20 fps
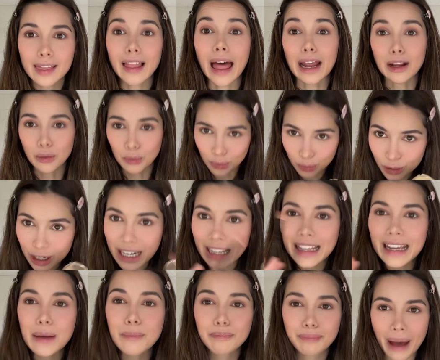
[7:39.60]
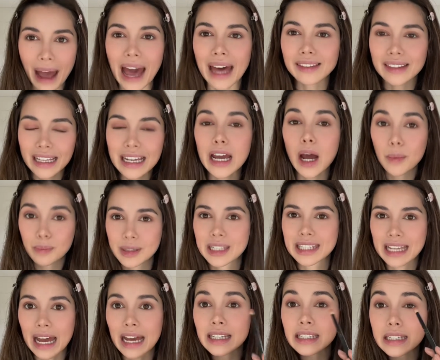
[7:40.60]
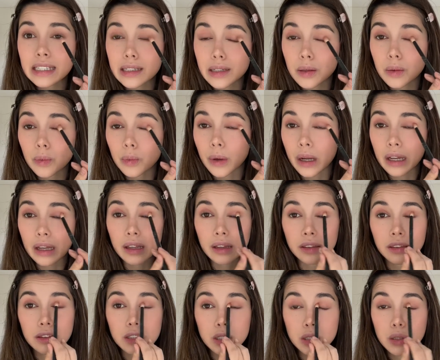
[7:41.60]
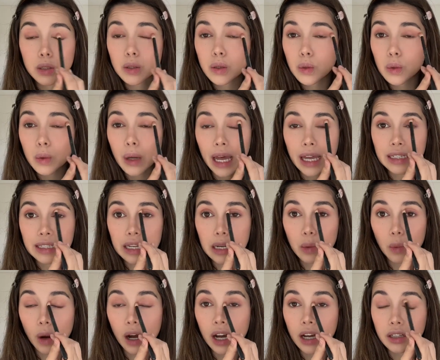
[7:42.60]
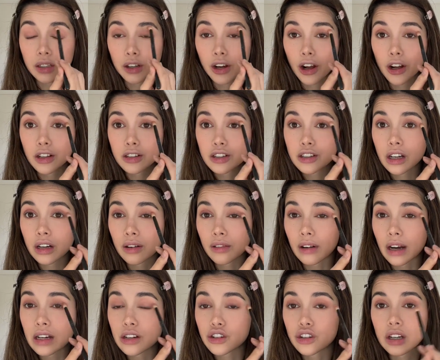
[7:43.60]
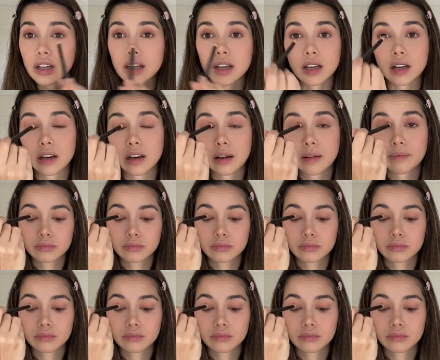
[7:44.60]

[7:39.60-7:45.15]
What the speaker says: really badly obsessed with 2NE1, Girls' Generation,